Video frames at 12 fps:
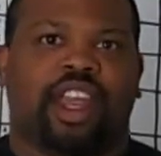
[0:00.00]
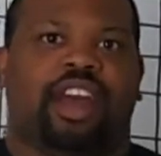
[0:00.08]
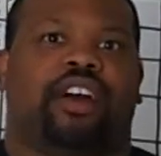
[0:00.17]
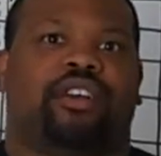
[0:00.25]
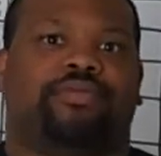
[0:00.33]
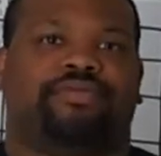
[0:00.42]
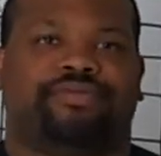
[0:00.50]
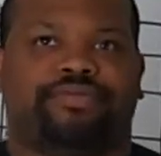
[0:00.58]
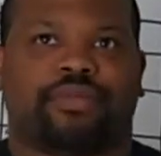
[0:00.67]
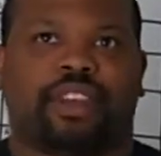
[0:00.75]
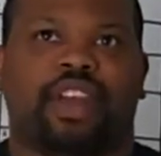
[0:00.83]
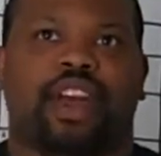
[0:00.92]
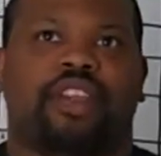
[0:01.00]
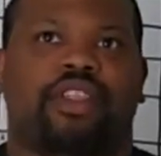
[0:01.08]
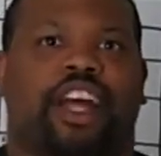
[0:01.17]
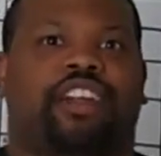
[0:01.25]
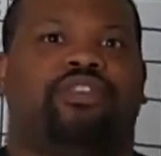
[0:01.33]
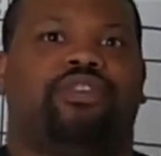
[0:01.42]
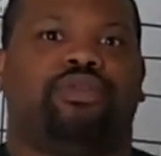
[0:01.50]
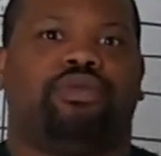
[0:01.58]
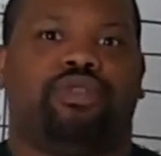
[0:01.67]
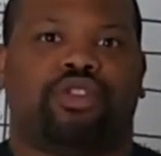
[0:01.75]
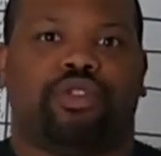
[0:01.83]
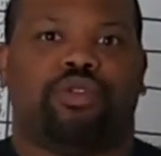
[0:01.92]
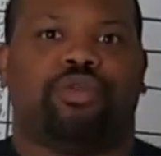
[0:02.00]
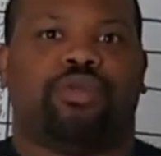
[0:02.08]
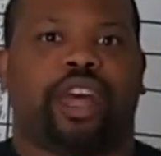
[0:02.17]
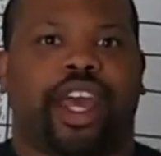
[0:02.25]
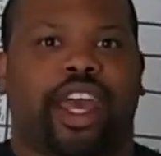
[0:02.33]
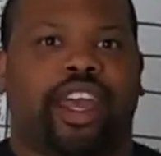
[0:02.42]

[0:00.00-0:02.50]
Now, that's due to